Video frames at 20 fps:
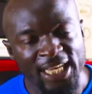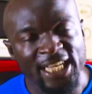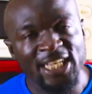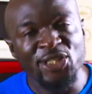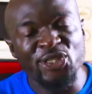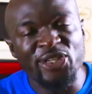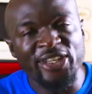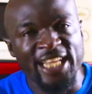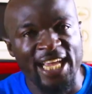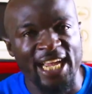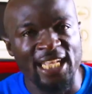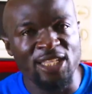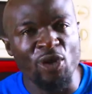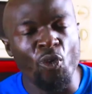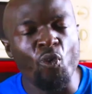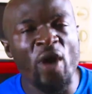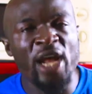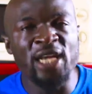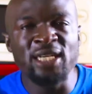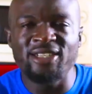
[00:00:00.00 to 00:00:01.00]
so that
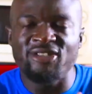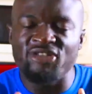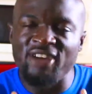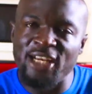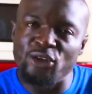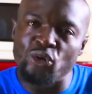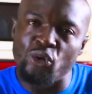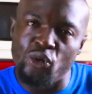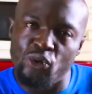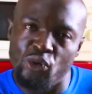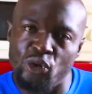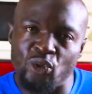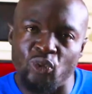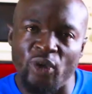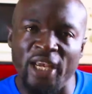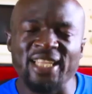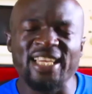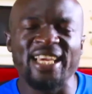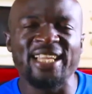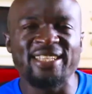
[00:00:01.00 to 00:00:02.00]
when trying to lose
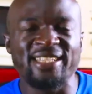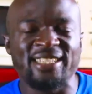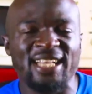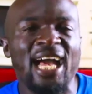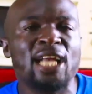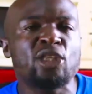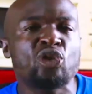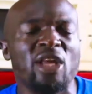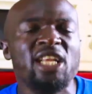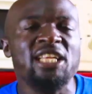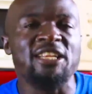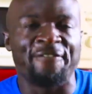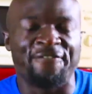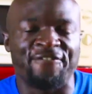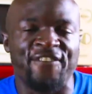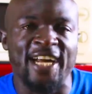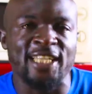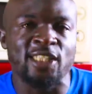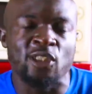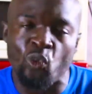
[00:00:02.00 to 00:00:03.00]
weight, it is actually the
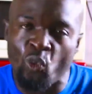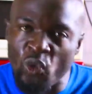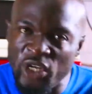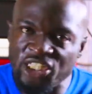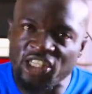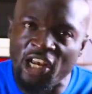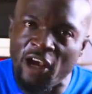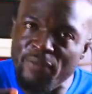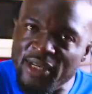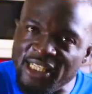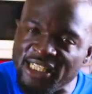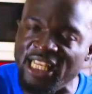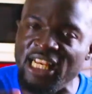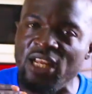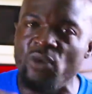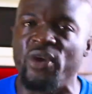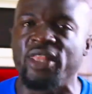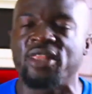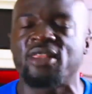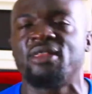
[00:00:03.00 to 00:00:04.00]
fats we shall be
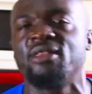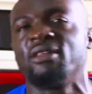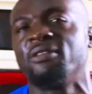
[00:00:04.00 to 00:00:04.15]
dealing with.